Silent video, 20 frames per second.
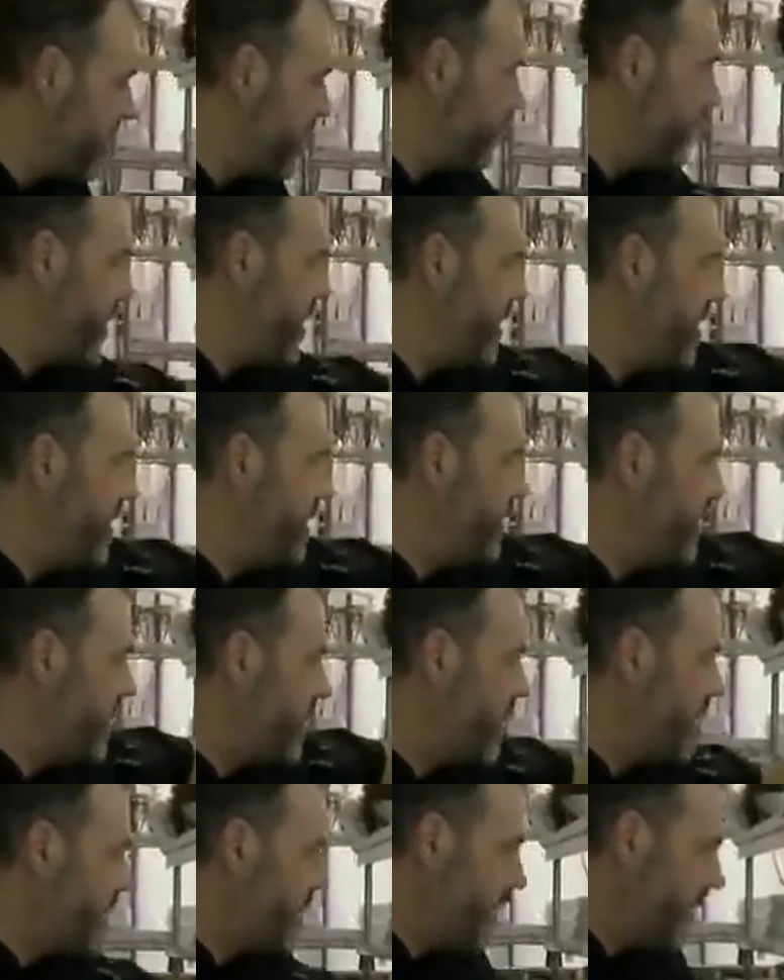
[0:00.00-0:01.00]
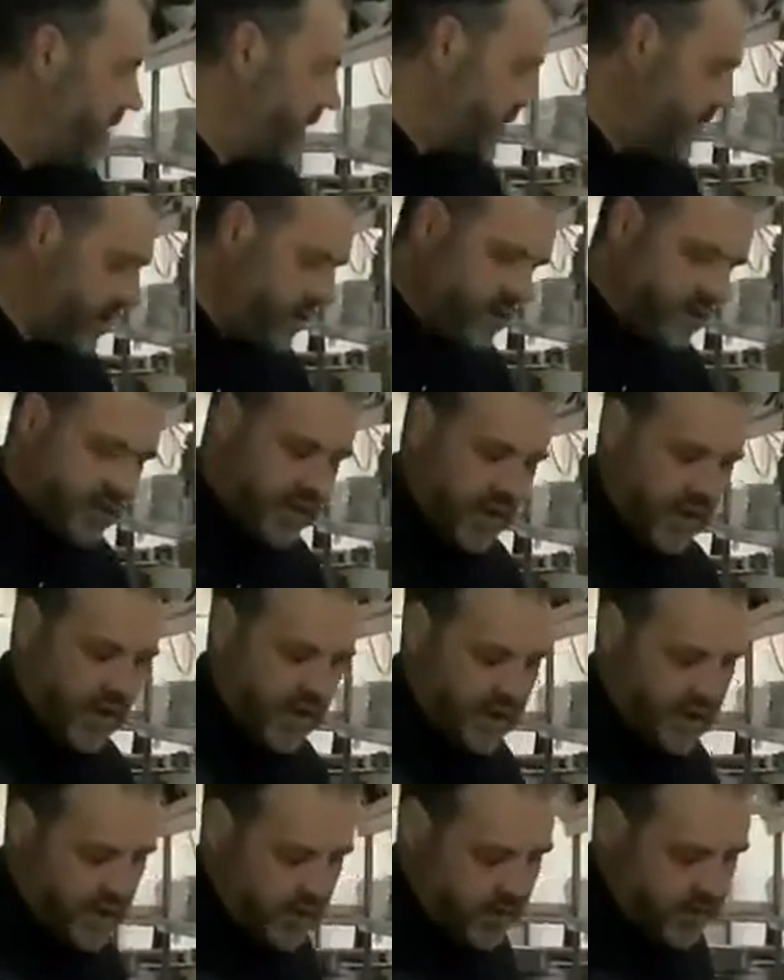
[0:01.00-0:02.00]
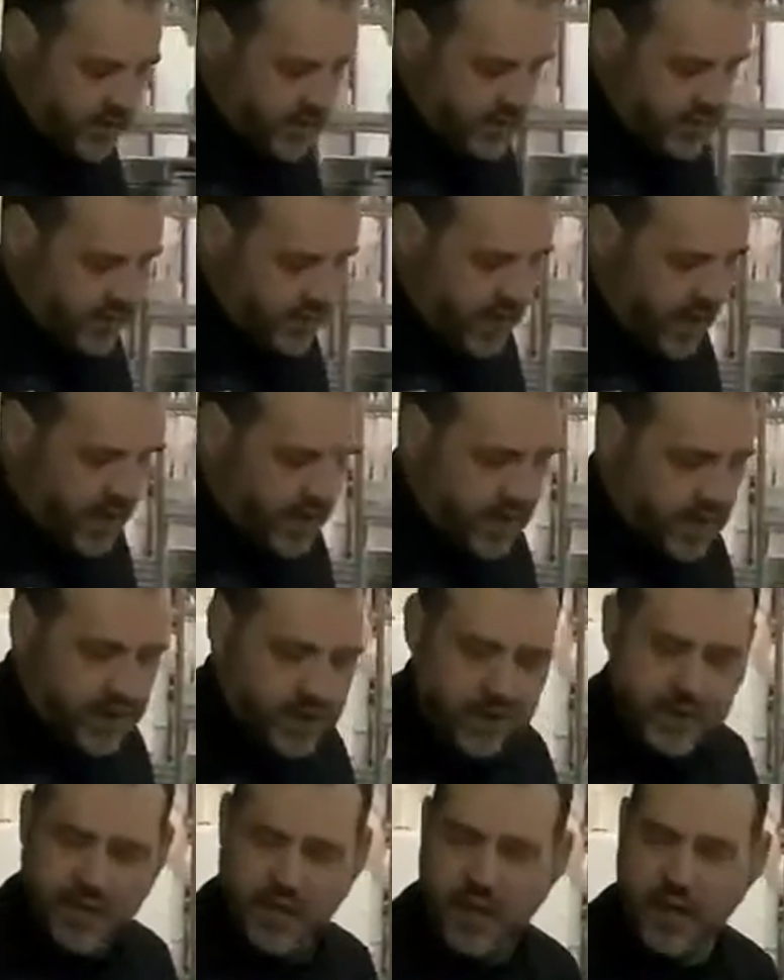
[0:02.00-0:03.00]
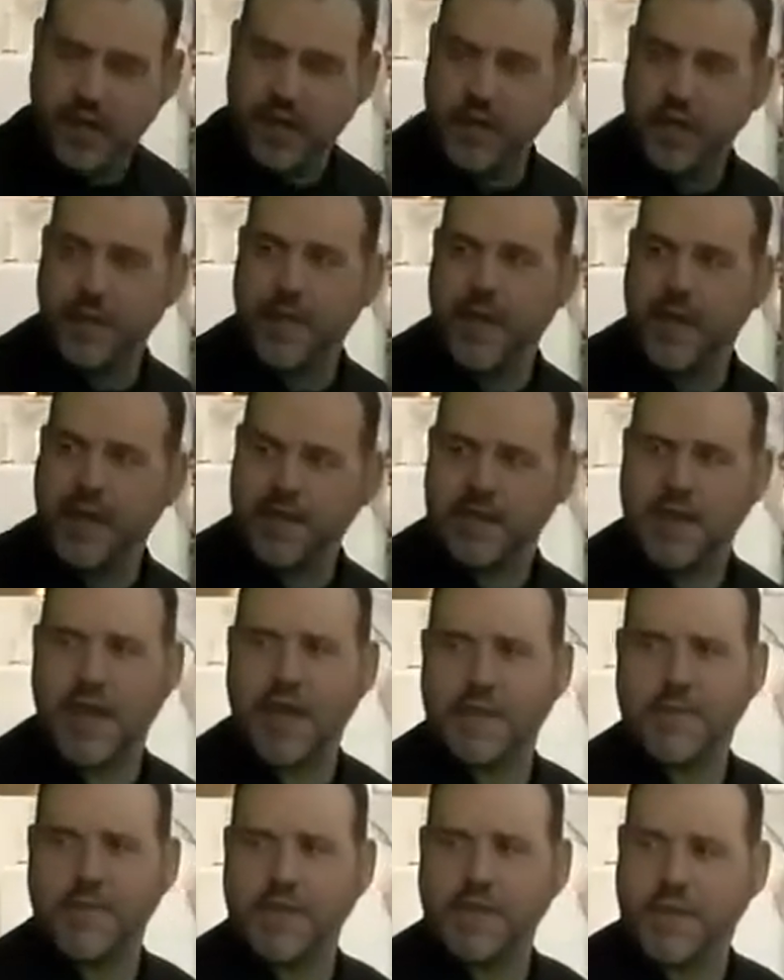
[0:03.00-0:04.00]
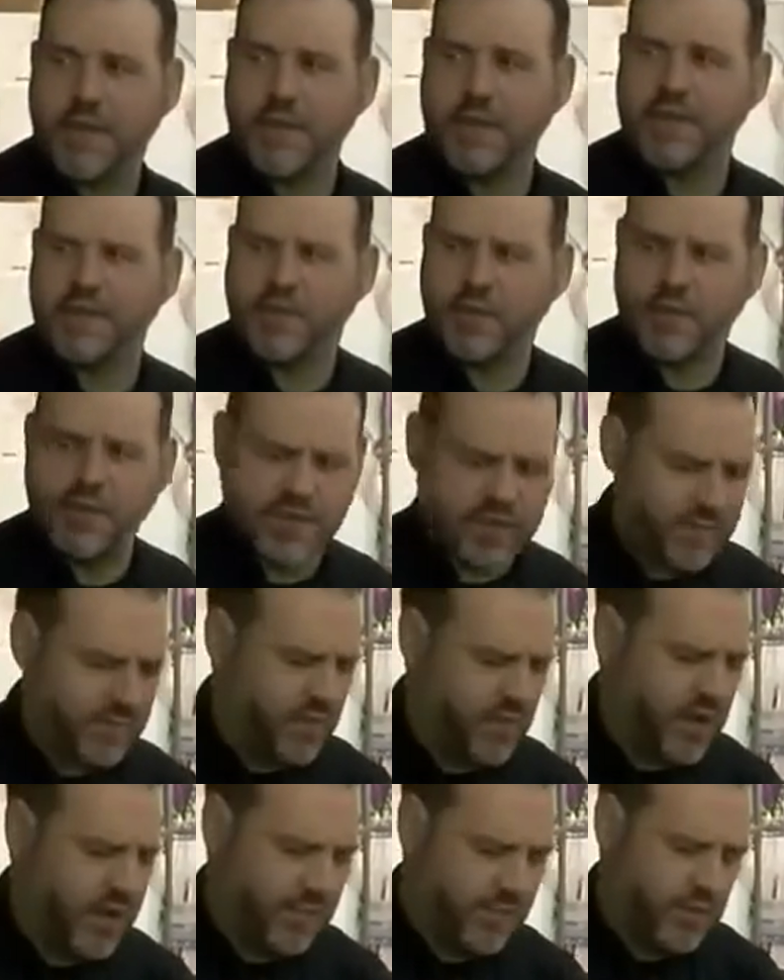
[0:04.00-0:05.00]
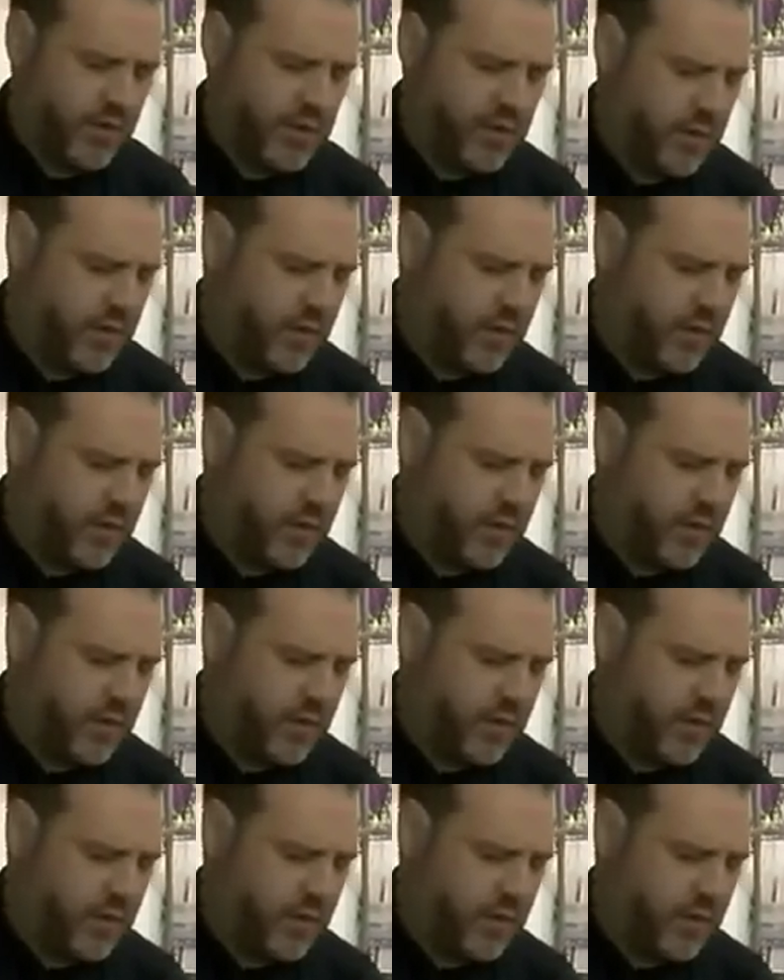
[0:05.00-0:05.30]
that we really do take a good amount of time to source some great protein.